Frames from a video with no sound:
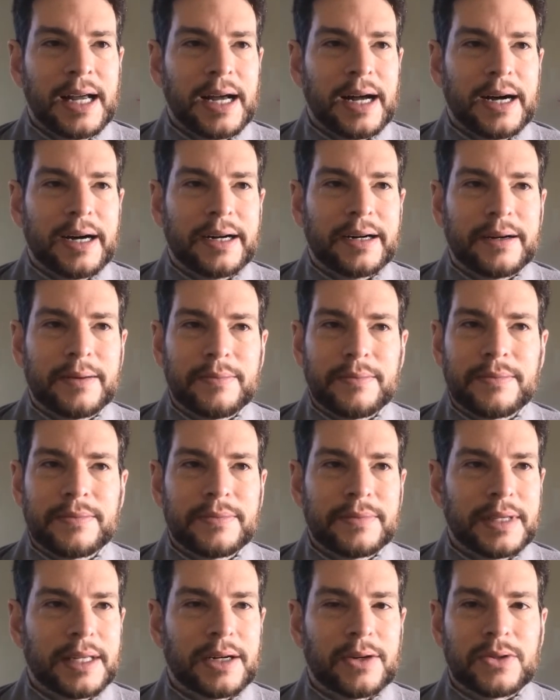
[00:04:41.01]

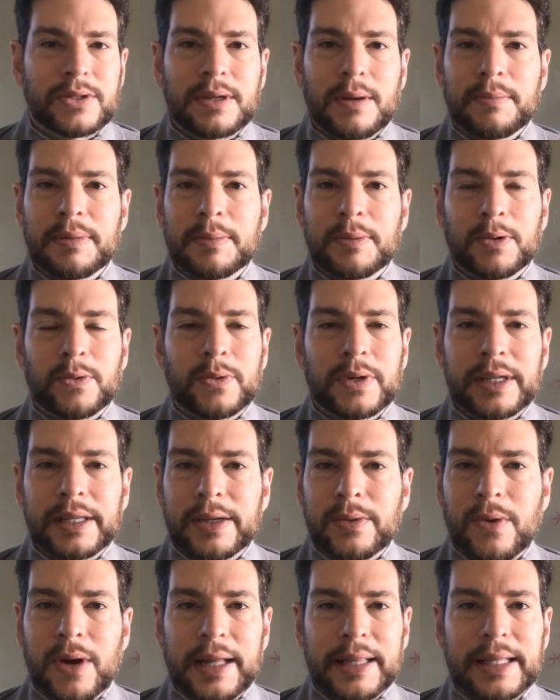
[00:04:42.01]
Some people
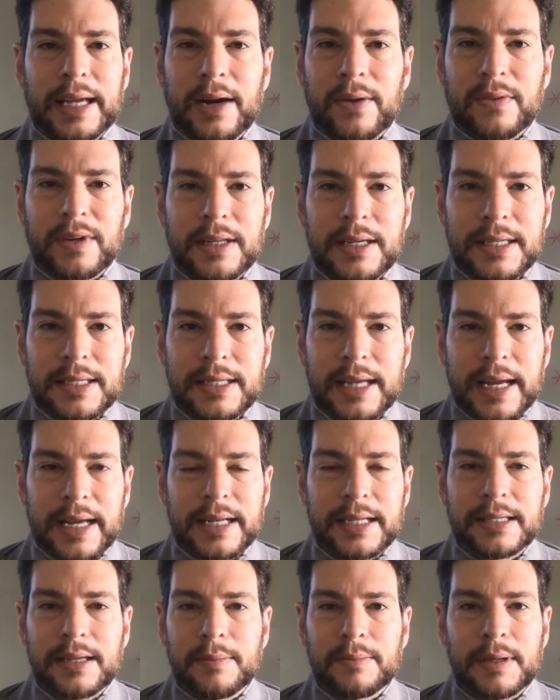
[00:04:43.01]
really want that real
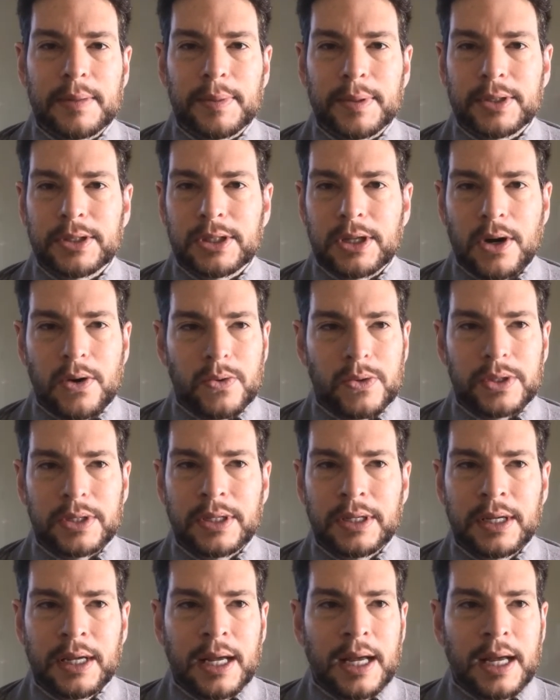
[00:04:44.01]
estate, some people don't.